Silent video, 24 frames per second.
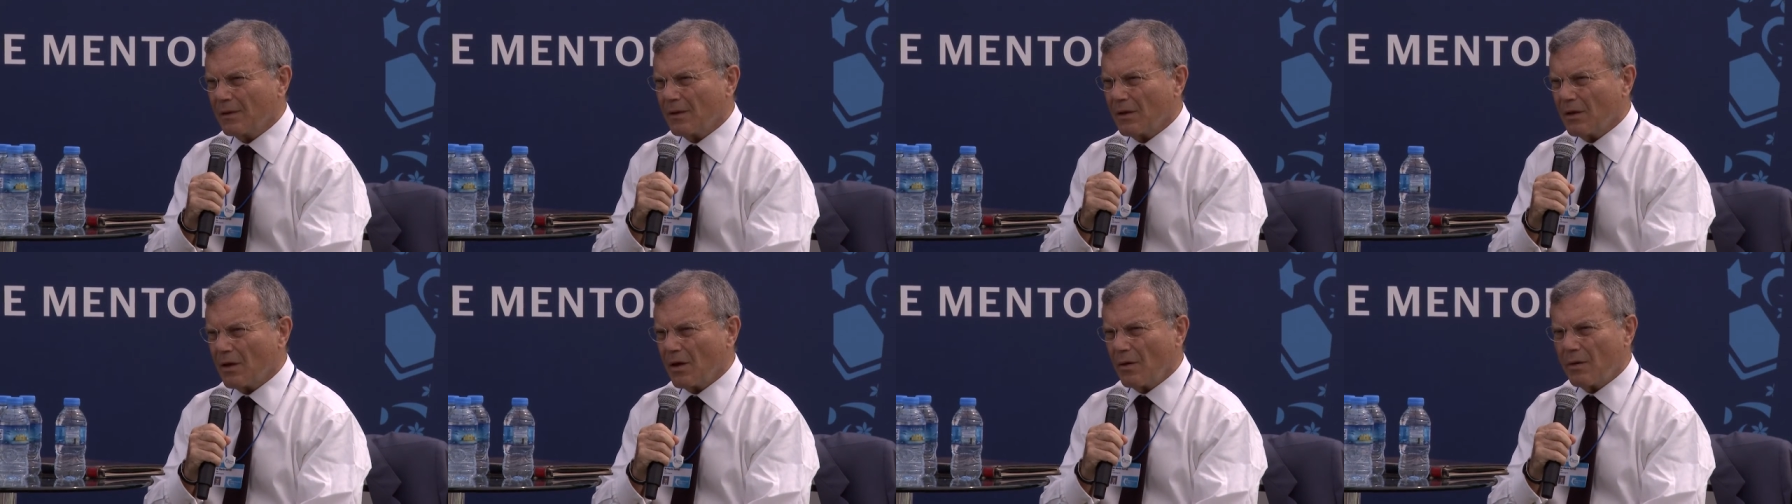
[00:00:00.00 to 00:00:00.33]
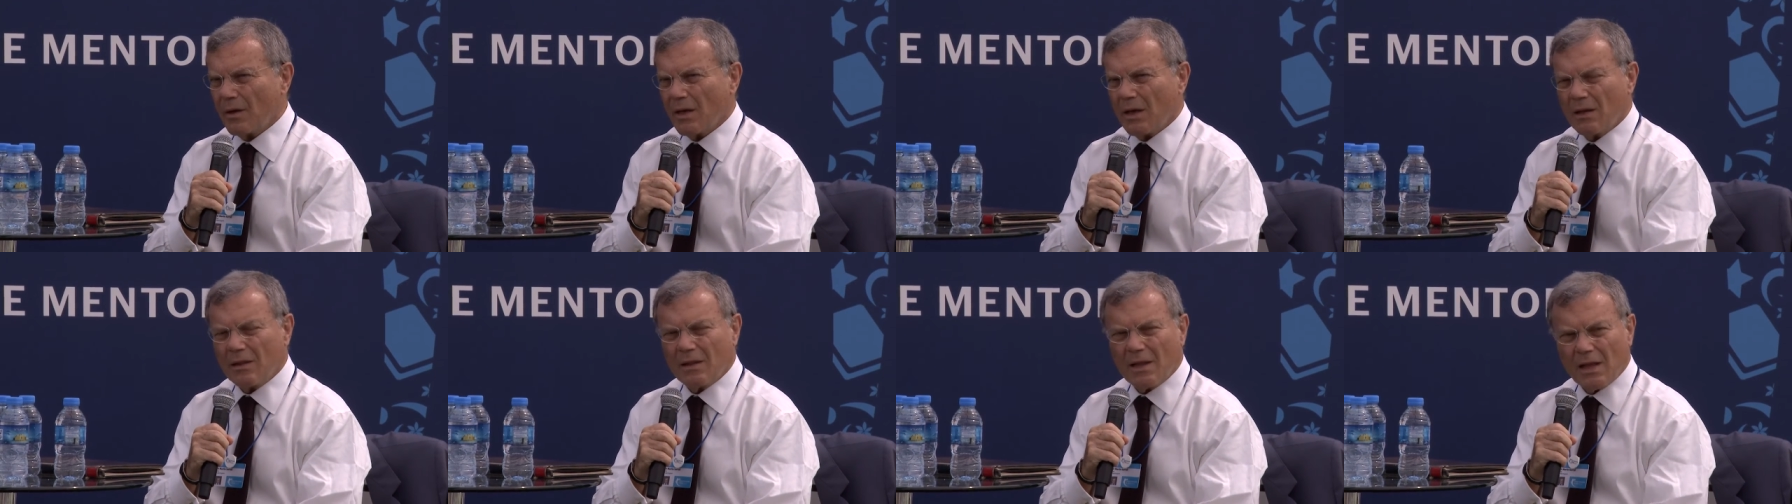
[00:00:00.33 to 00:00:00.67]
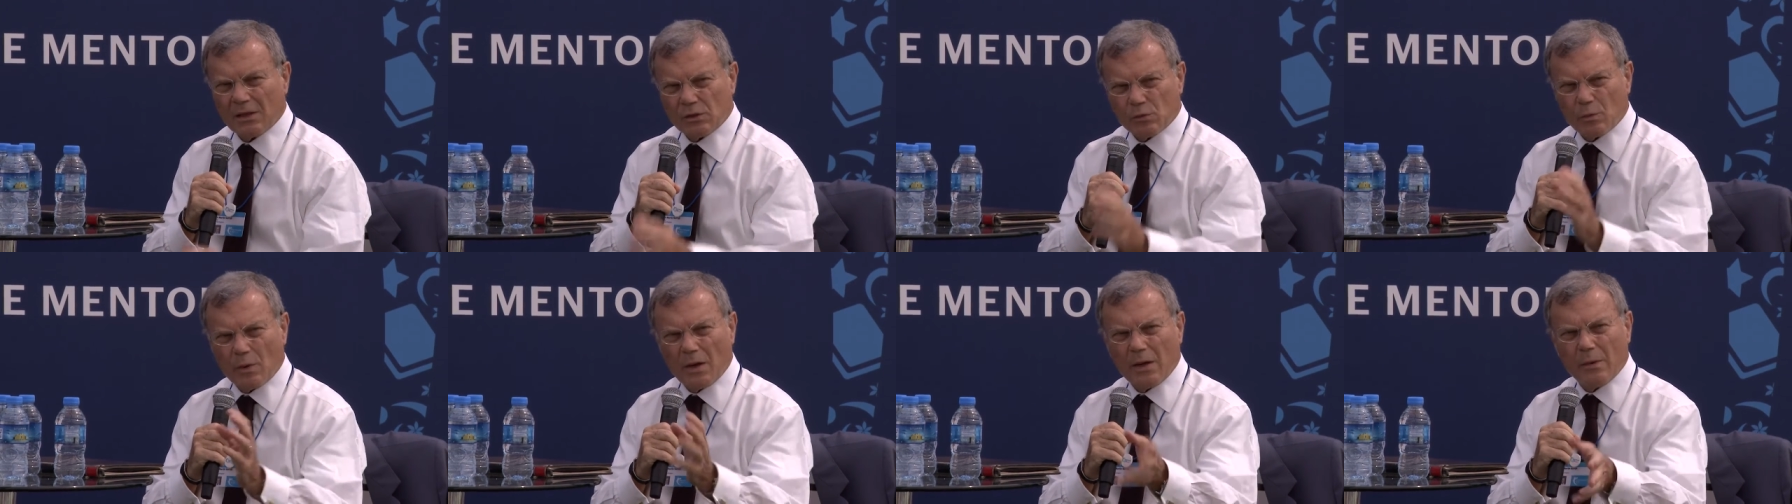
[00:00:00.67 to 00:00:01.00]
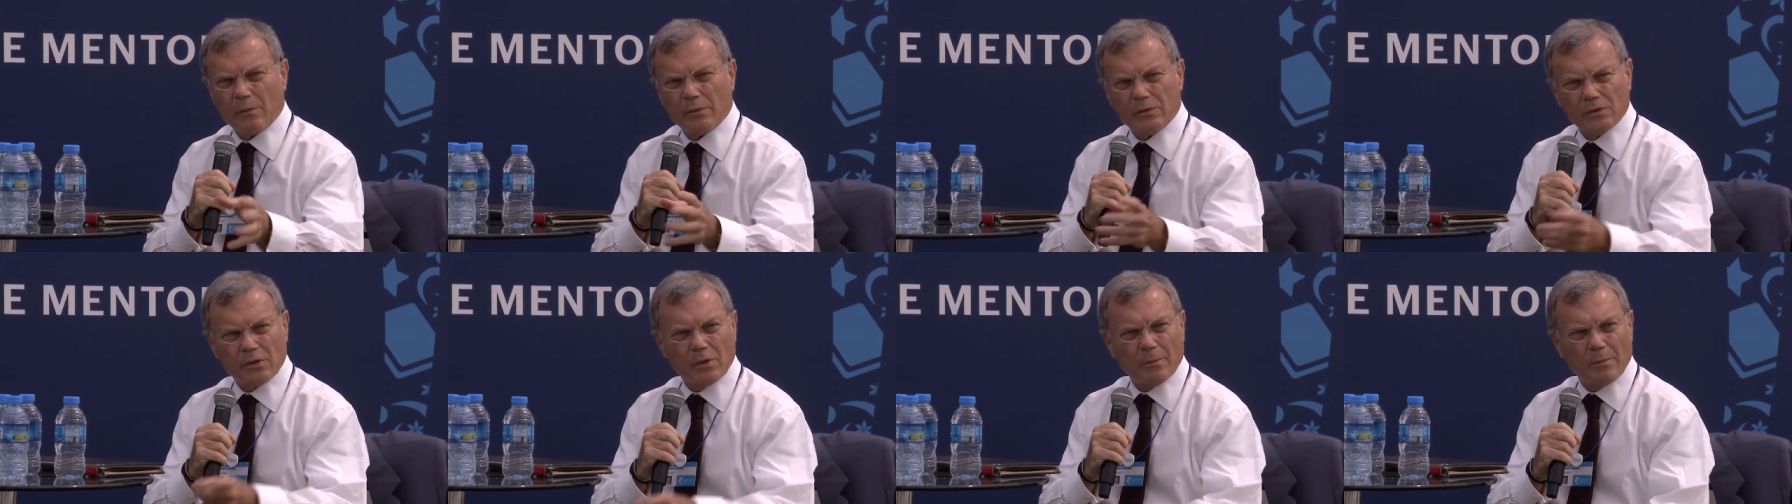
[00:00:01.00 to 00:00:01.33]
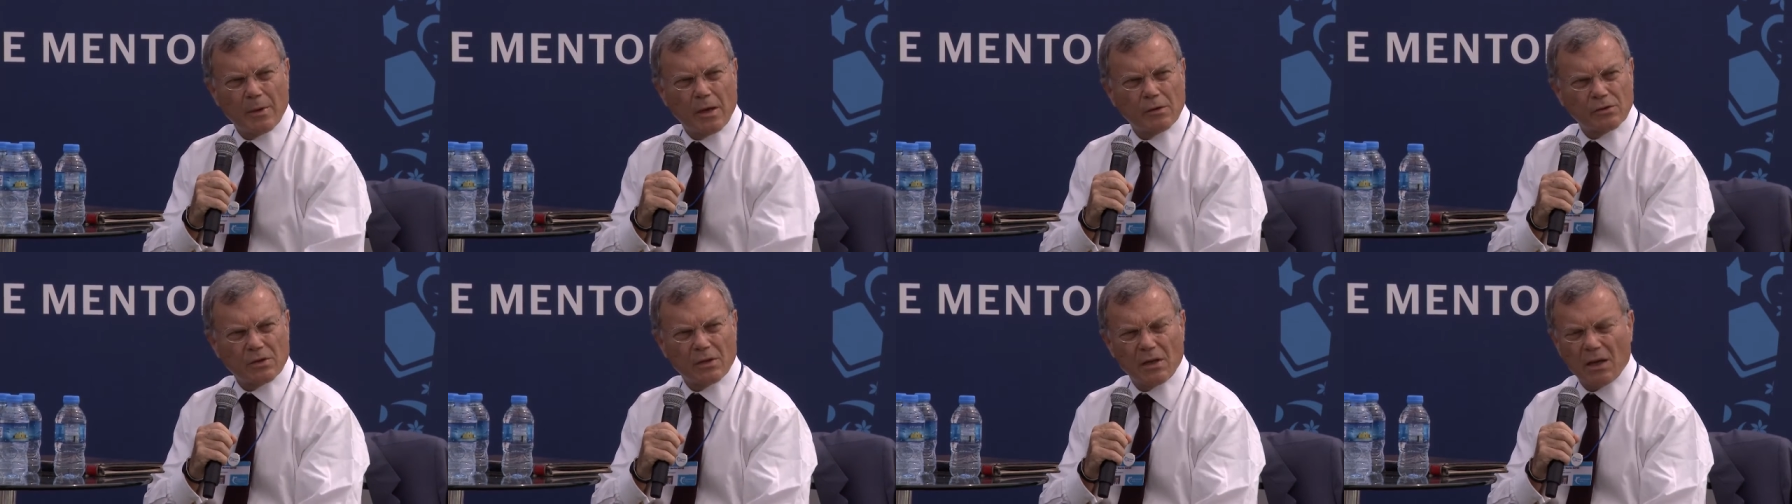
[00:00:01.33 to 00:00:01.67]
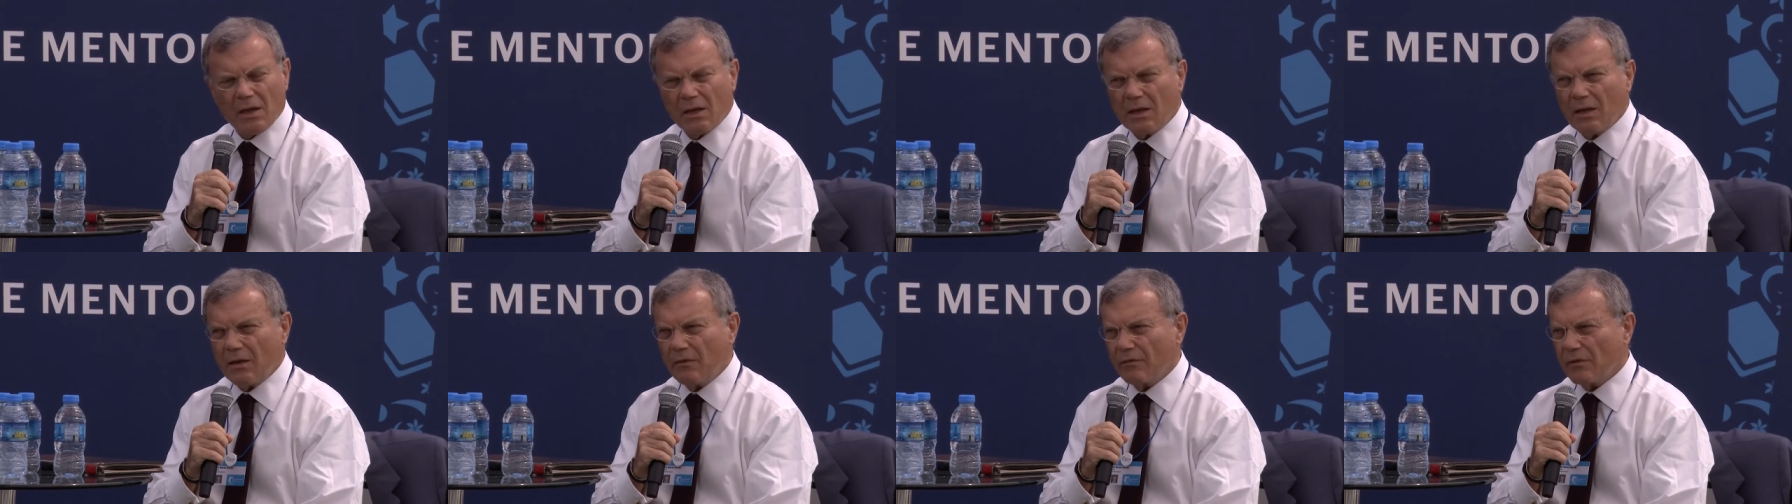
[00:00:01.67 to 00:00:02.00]
going in. That's why it was the most
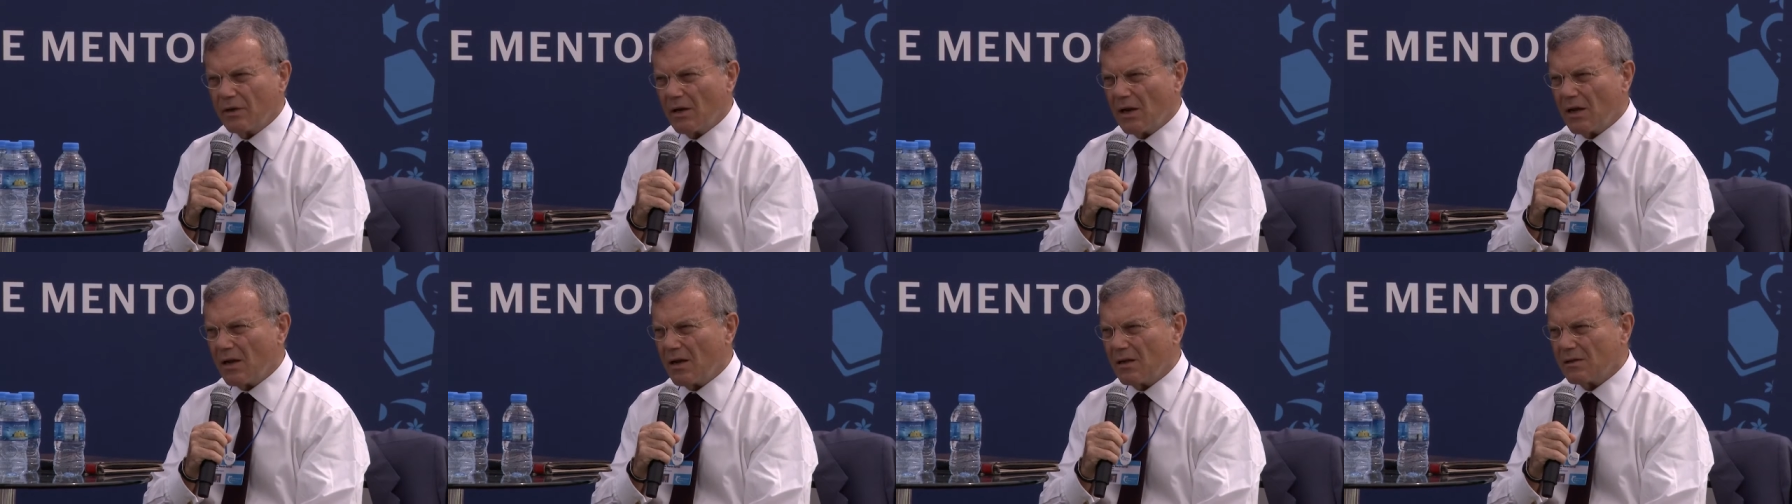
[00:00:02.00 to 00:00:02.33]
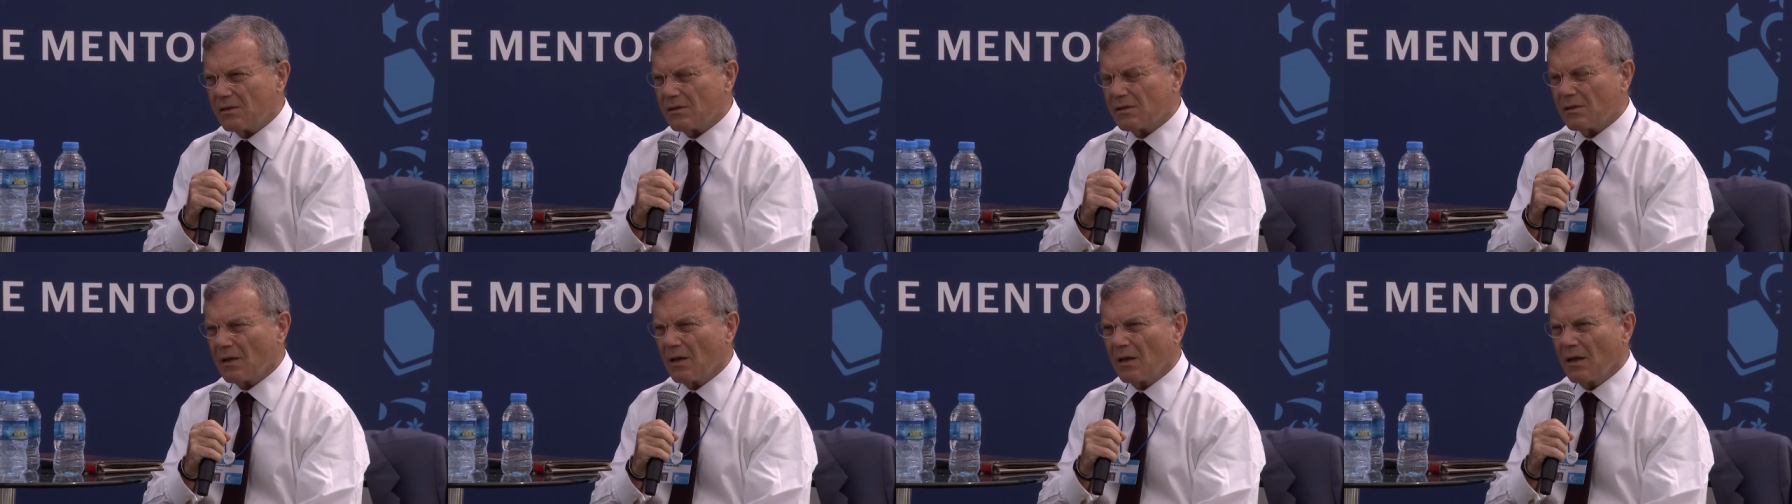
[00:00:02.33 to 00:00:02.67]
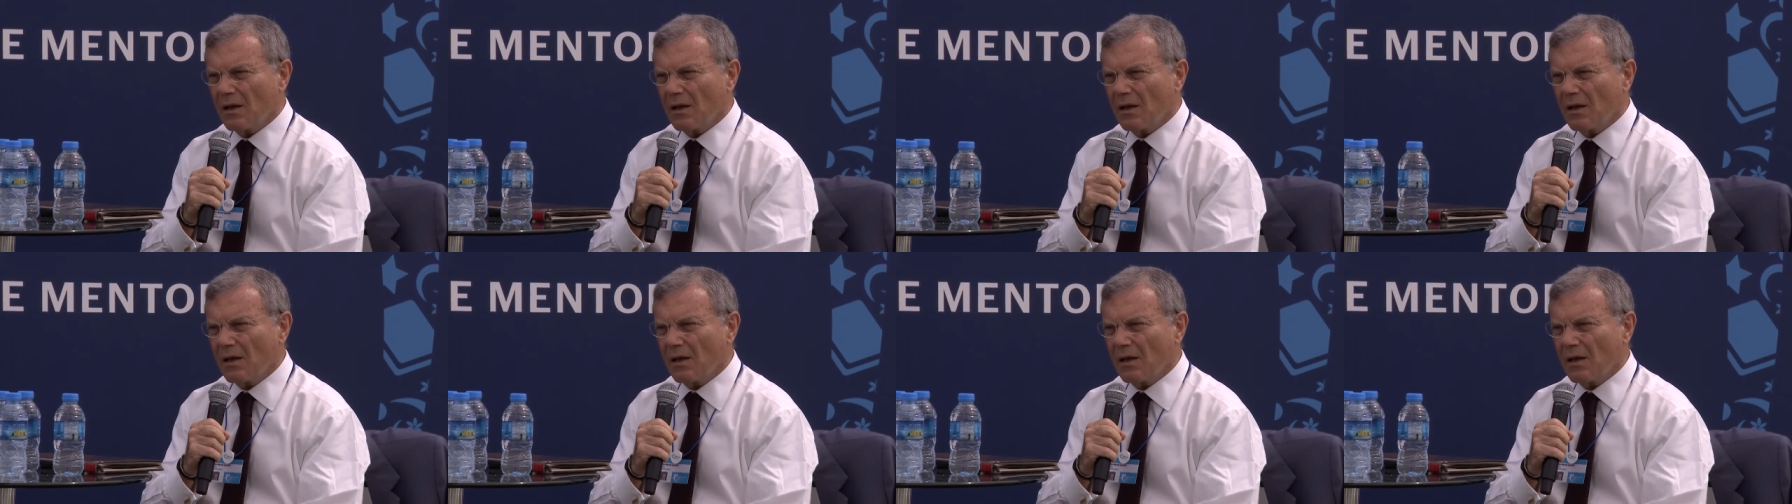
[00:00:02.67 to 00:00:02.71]
naive class,